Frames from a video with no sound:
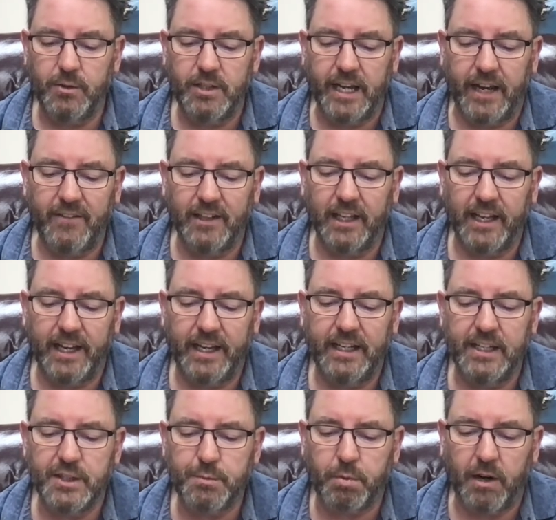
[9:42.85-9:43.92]
David led
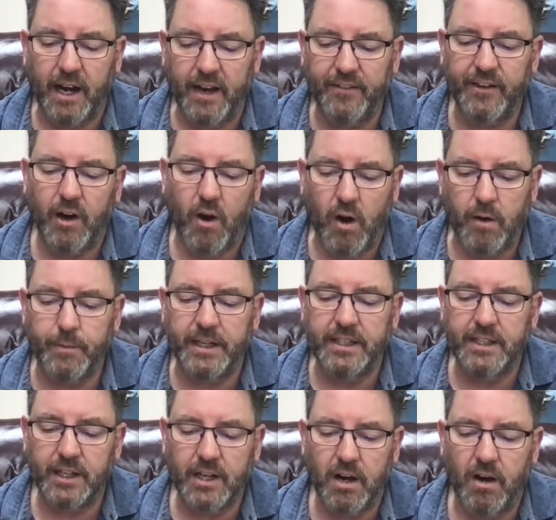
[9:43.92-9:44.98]
his private army
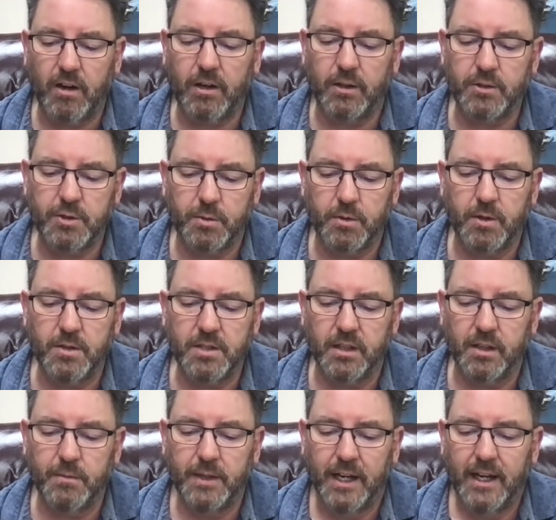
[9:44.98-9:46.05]
to conquer Jerusalem